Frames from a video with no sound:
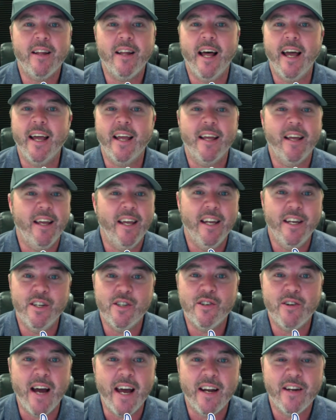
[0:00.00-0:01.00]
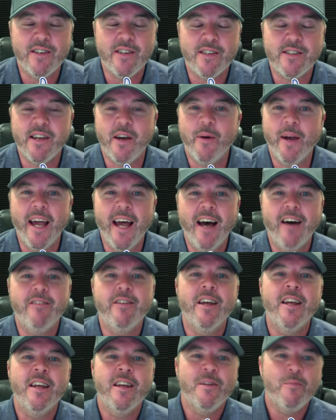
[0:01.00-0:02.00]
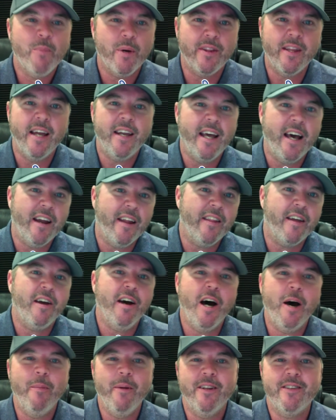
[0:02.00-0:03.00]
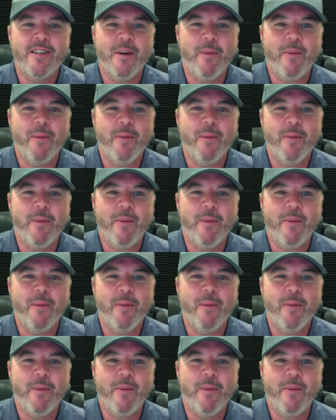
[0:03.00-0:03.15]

like any strategies that we have, put that down in the comments.